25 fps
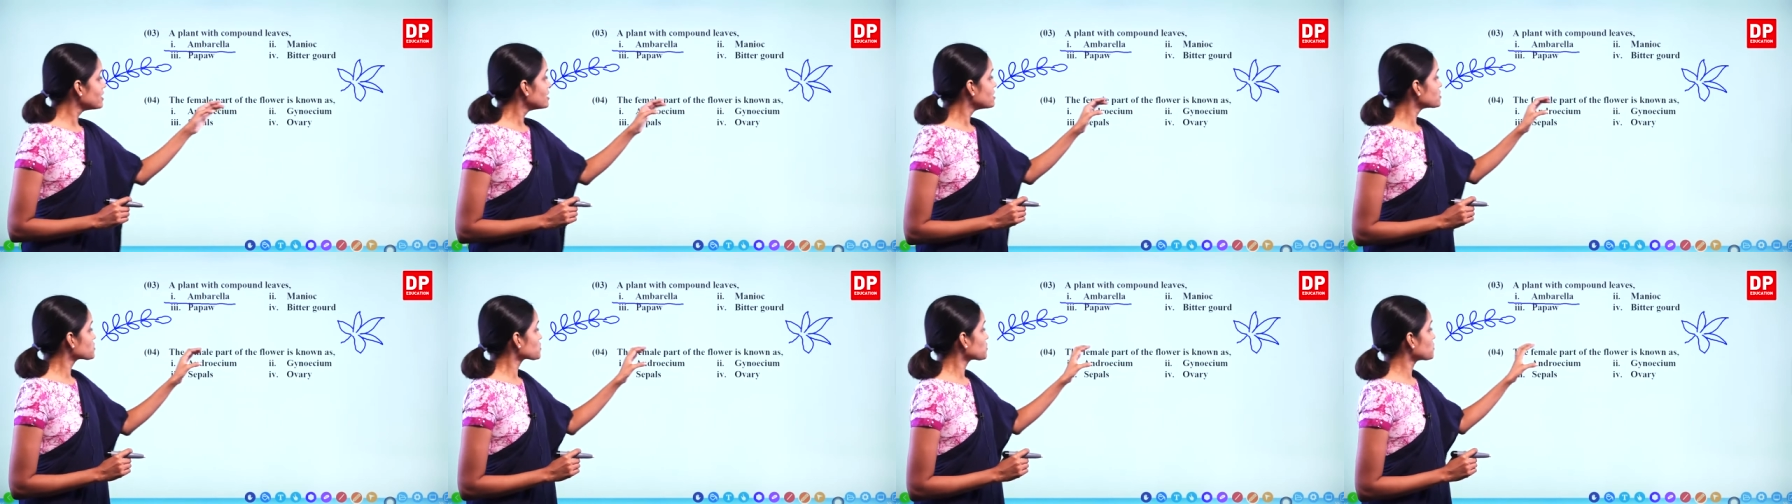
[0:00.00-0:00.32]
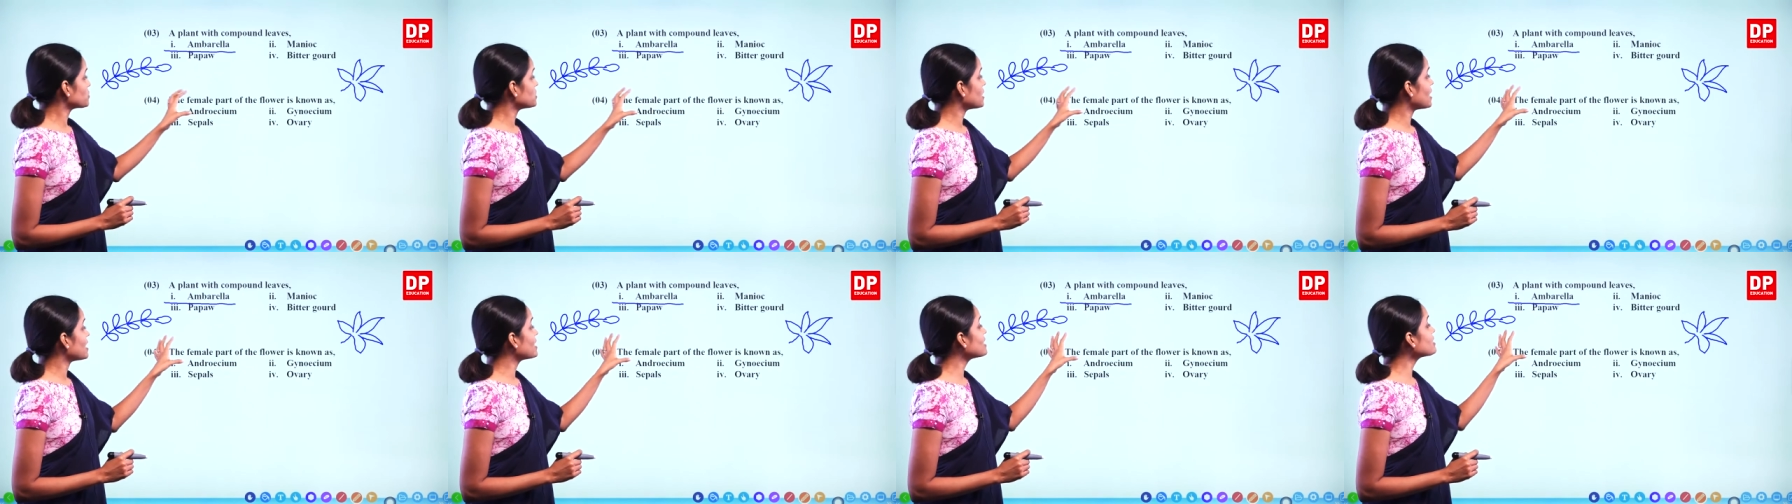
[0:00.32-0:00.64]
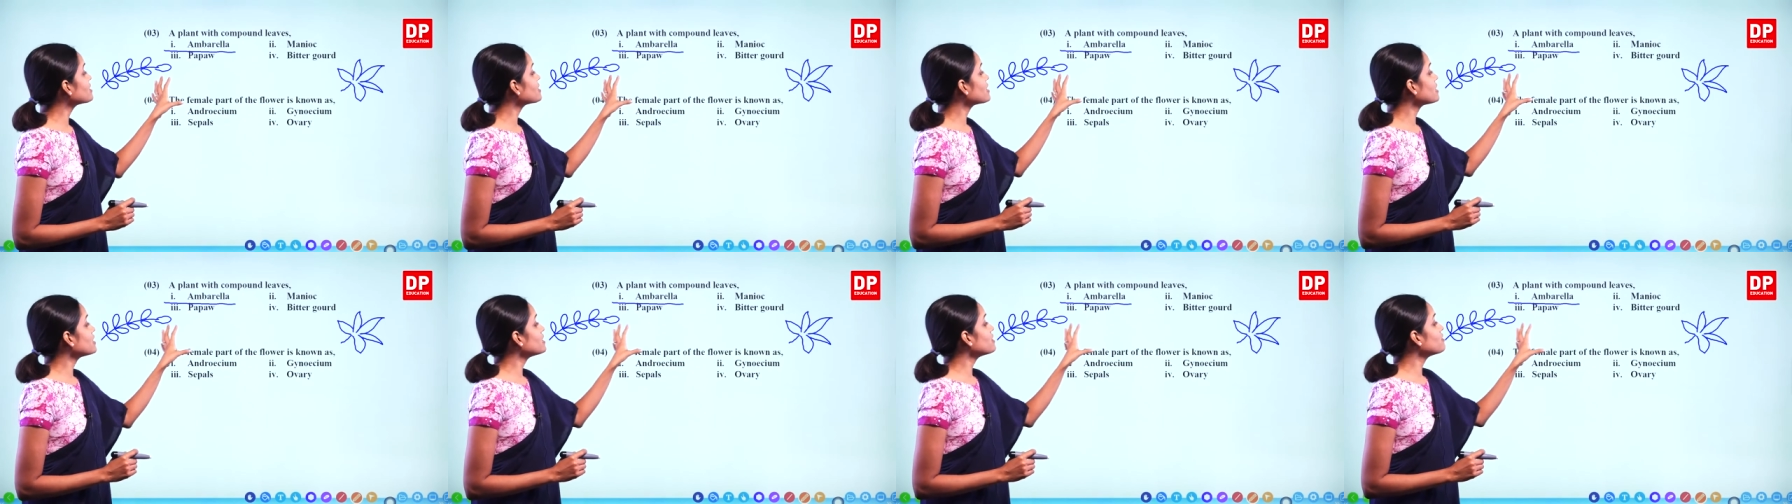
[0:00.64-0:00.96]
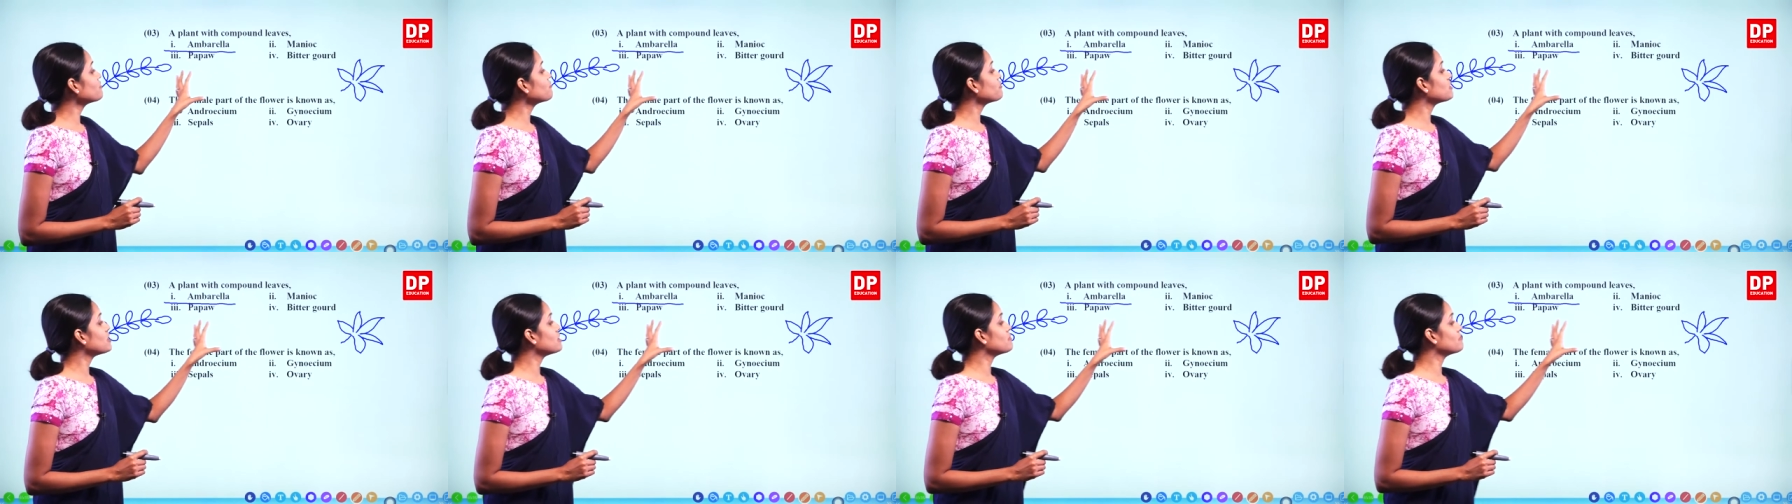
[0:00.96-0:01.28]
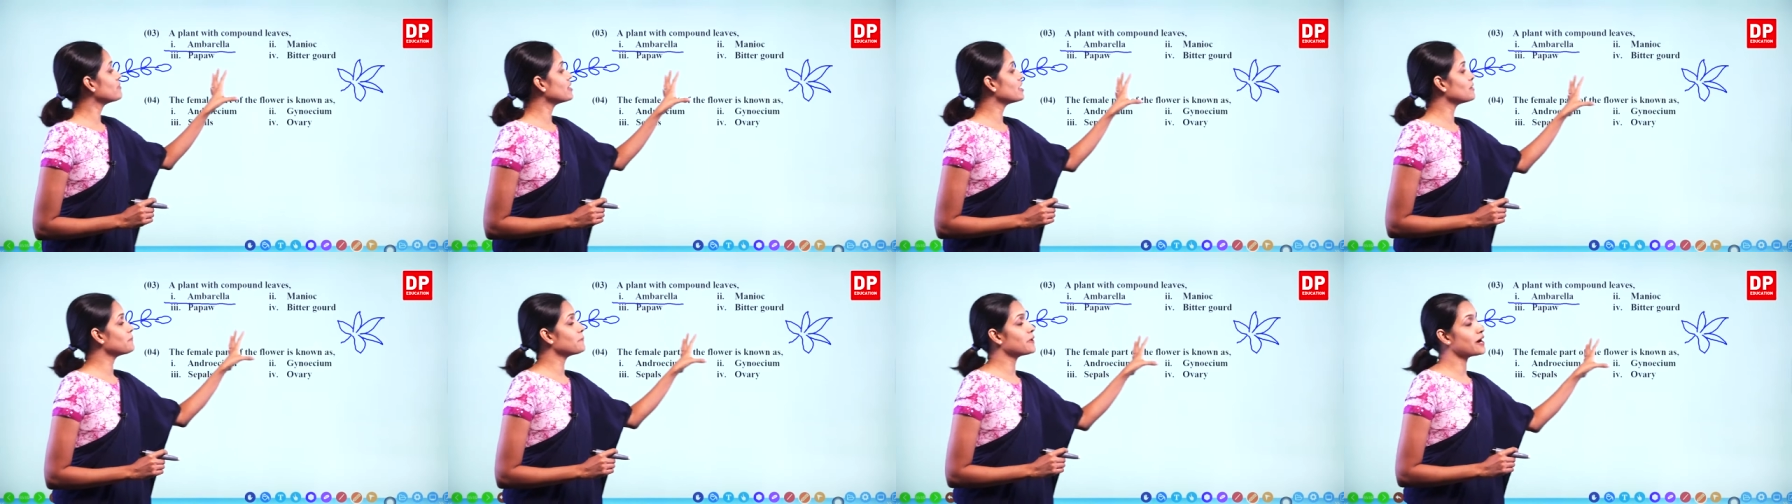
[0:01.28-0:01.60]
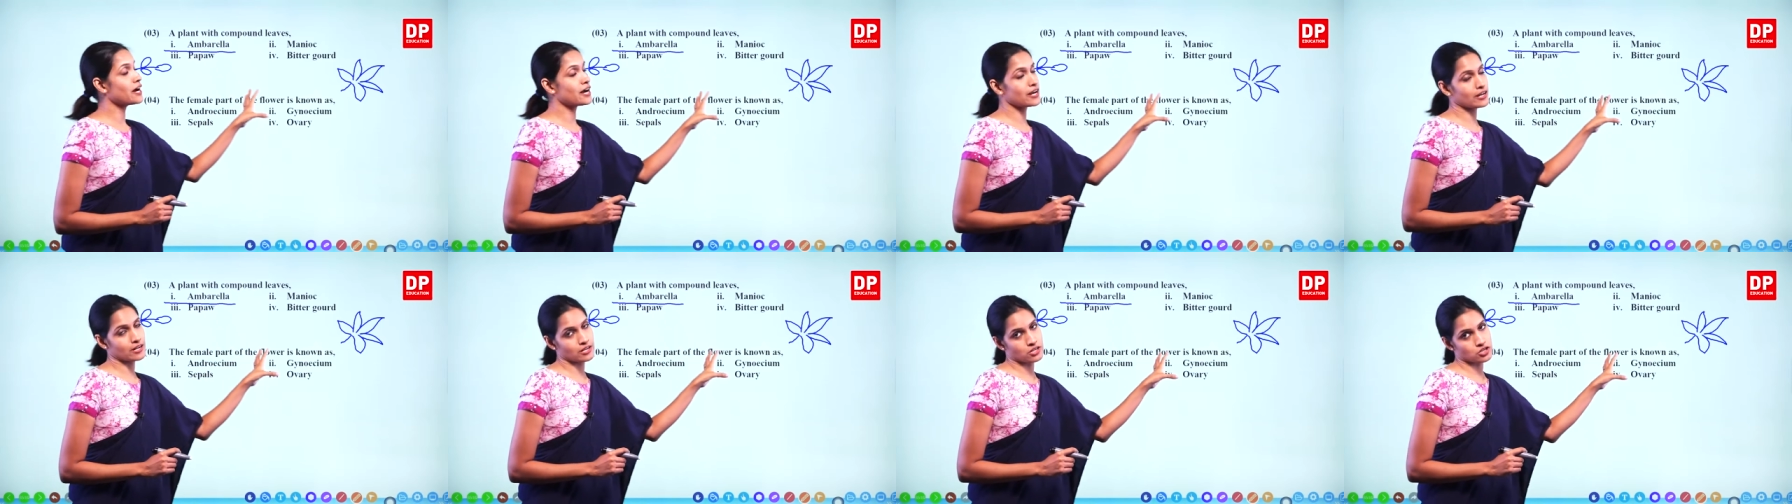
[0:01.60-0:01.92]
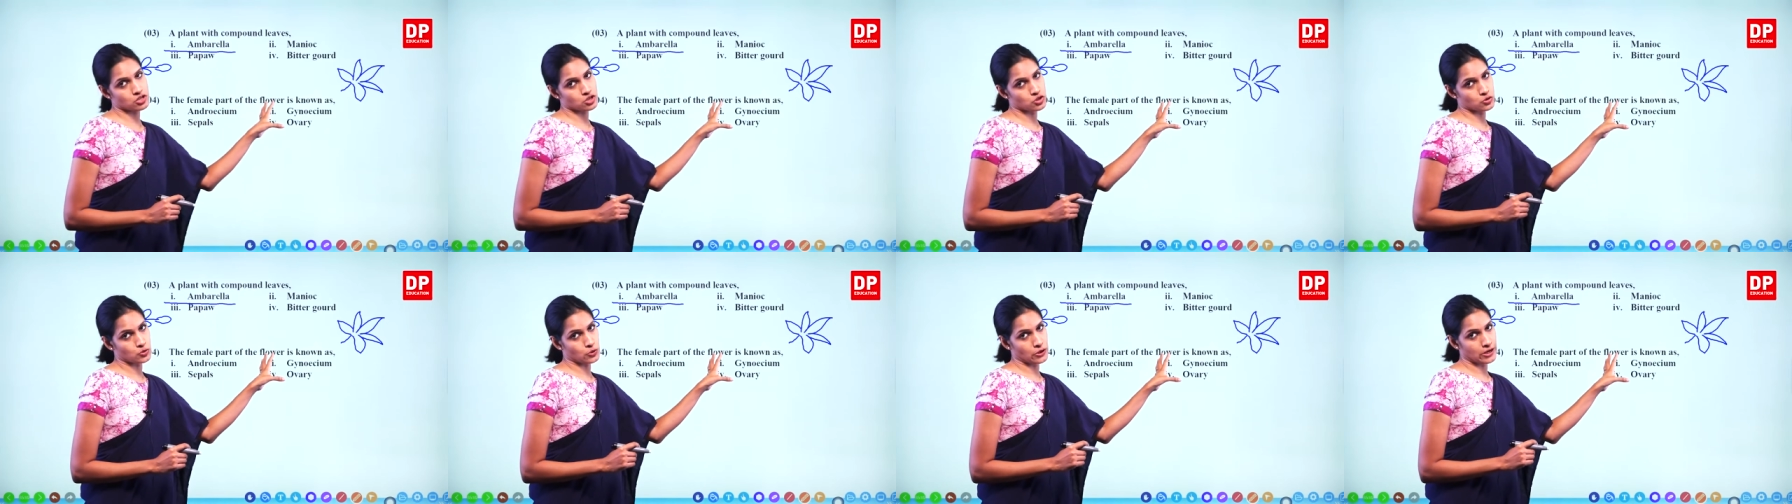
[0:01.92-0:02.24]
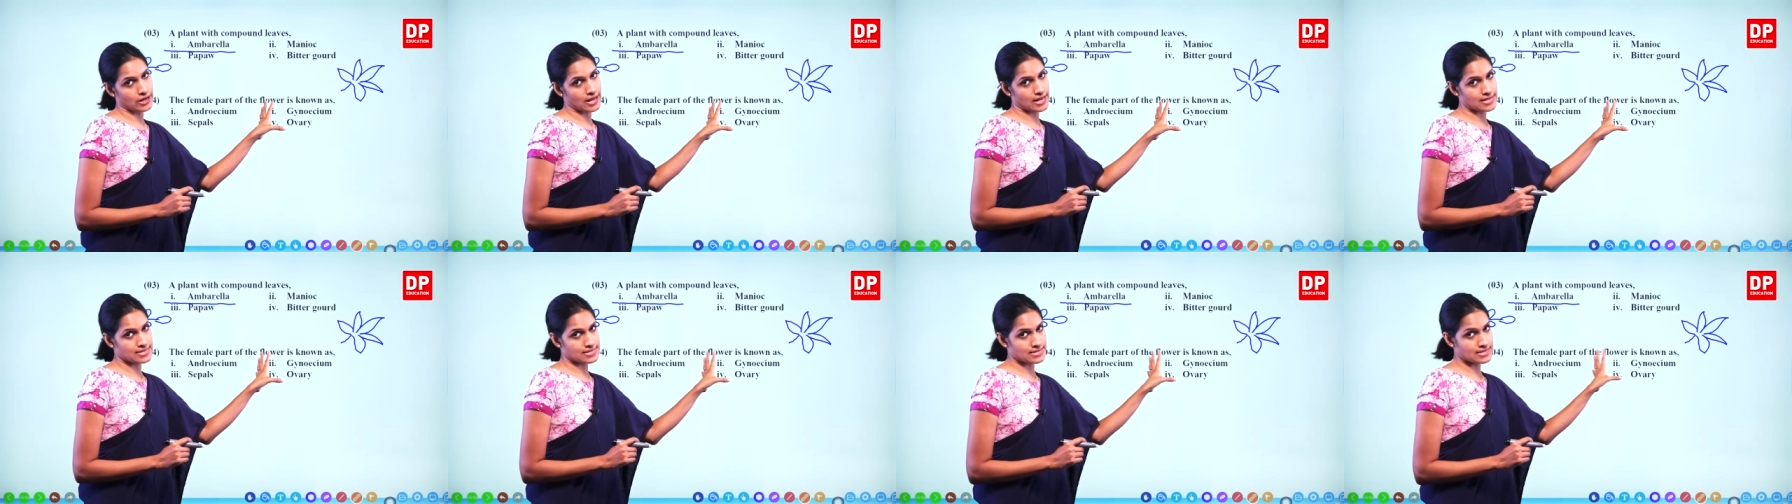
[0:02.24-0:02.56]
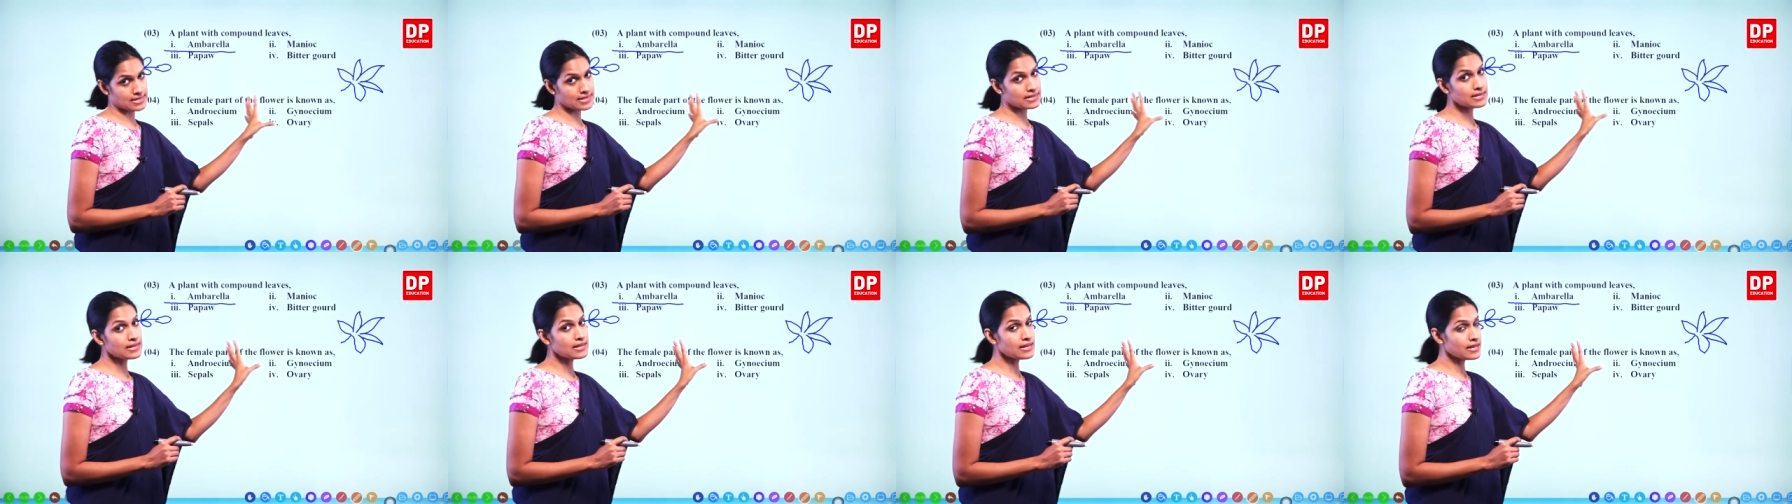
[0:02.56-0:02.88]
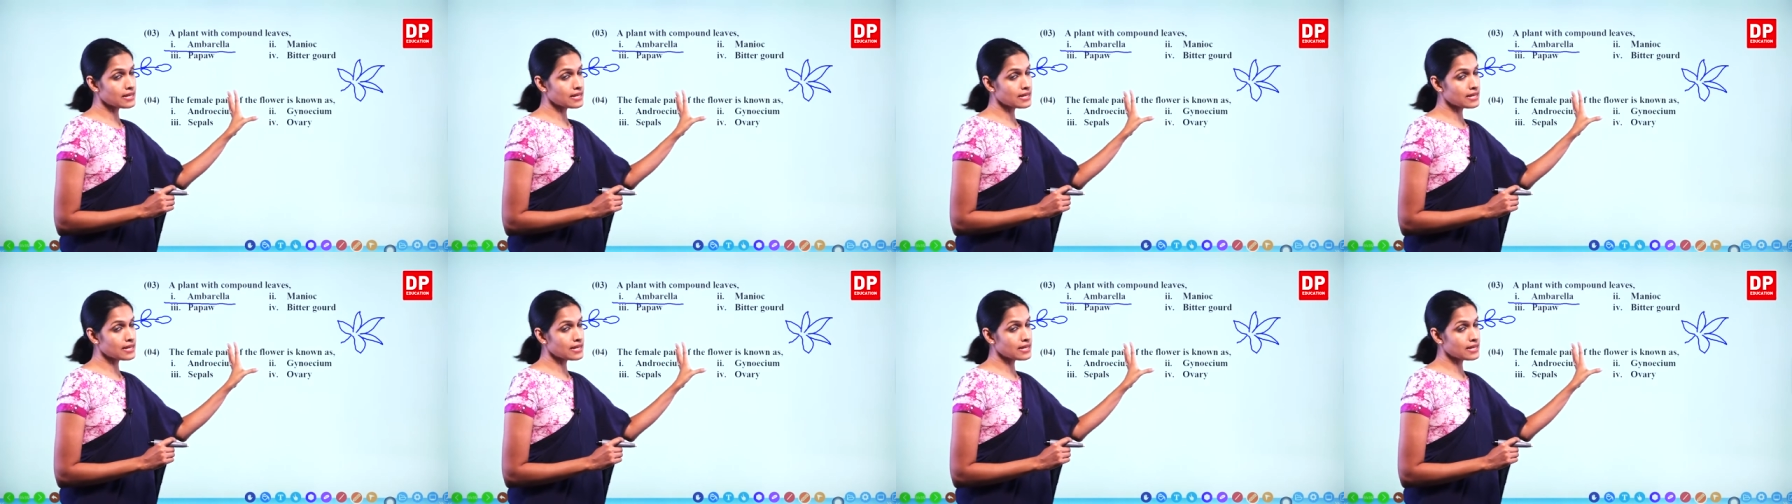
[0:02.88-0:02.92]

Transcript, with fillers: So the entire female part is known as the